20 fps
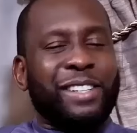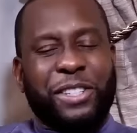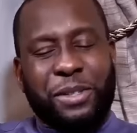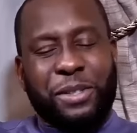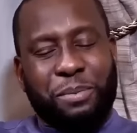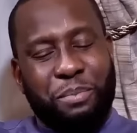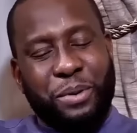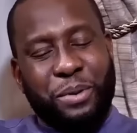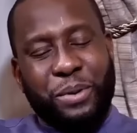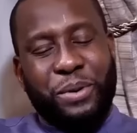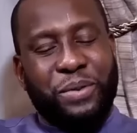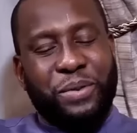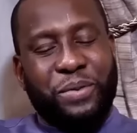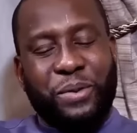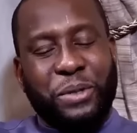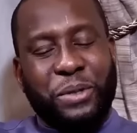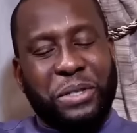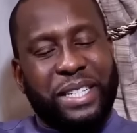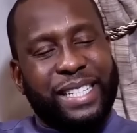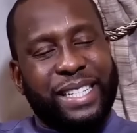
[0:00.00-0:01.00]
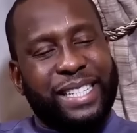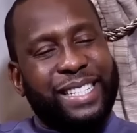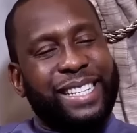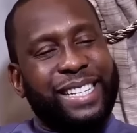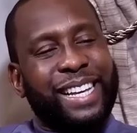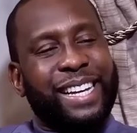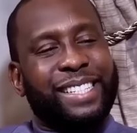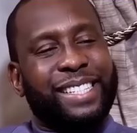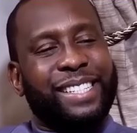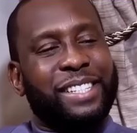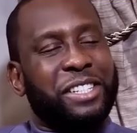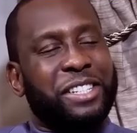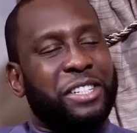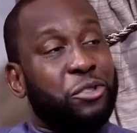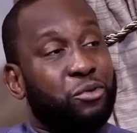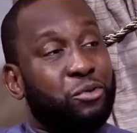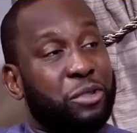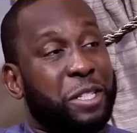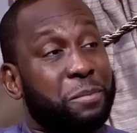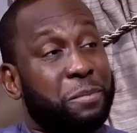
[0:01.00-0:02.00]
She's beautiful. She's sexy.
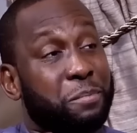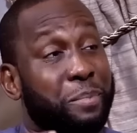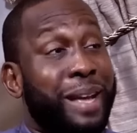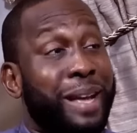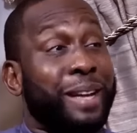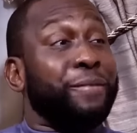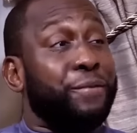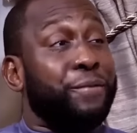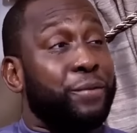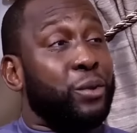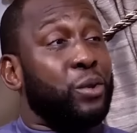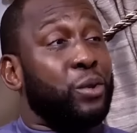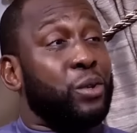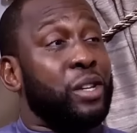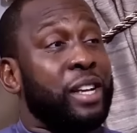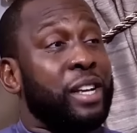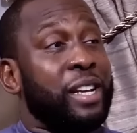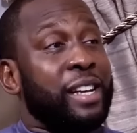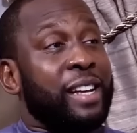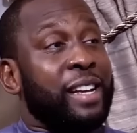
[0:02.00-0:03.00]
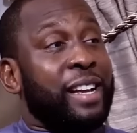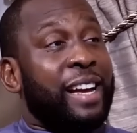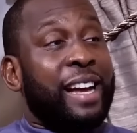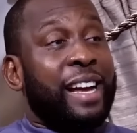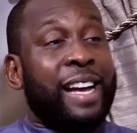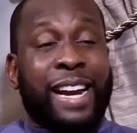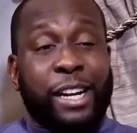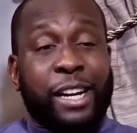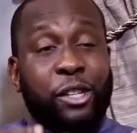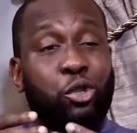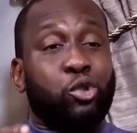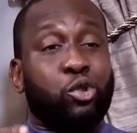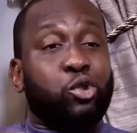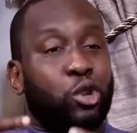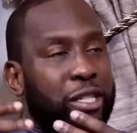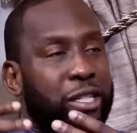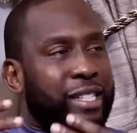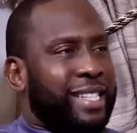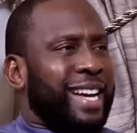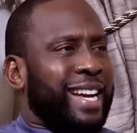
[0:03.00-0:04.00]
She's respectful. And I
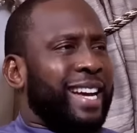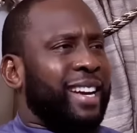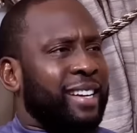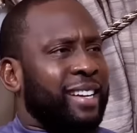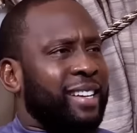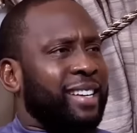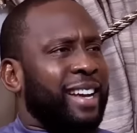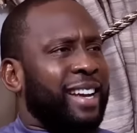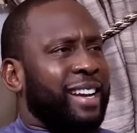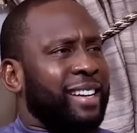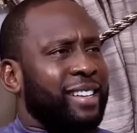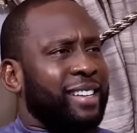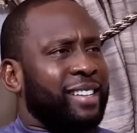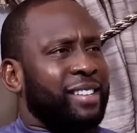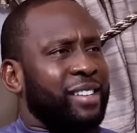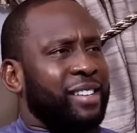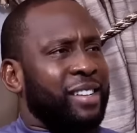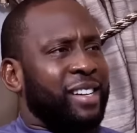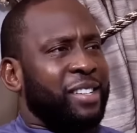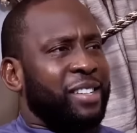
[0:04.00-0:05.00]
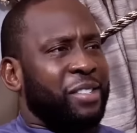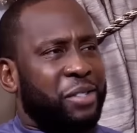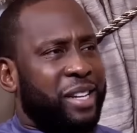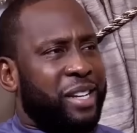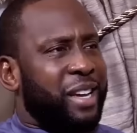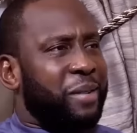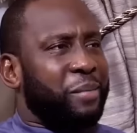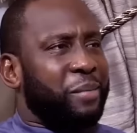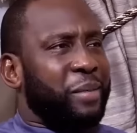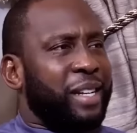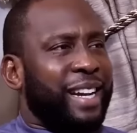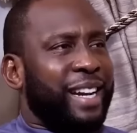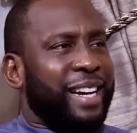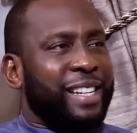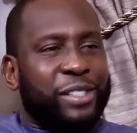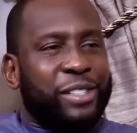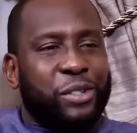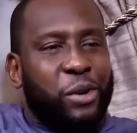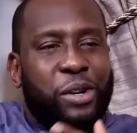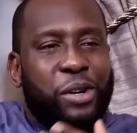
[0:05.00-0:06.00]
trust her. Like, do you get me? Like,
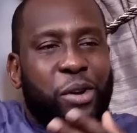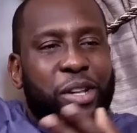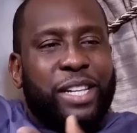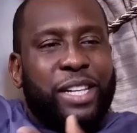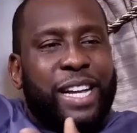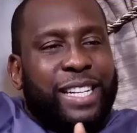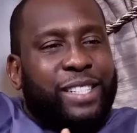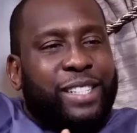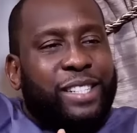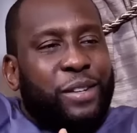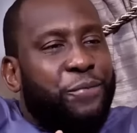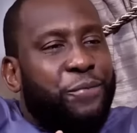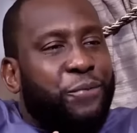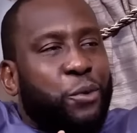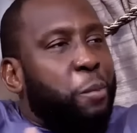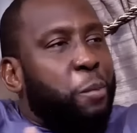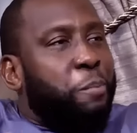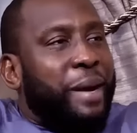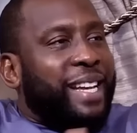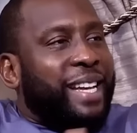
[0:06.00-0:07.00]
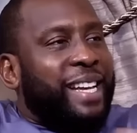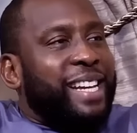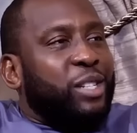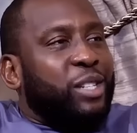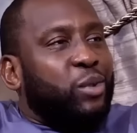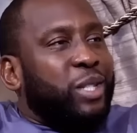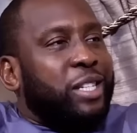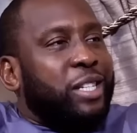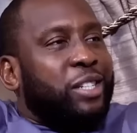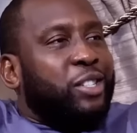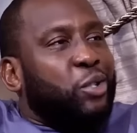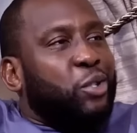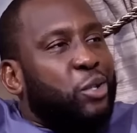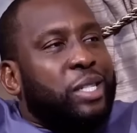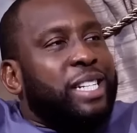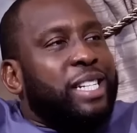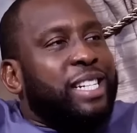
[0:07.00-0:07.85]
it's all, that's the full package. What else do you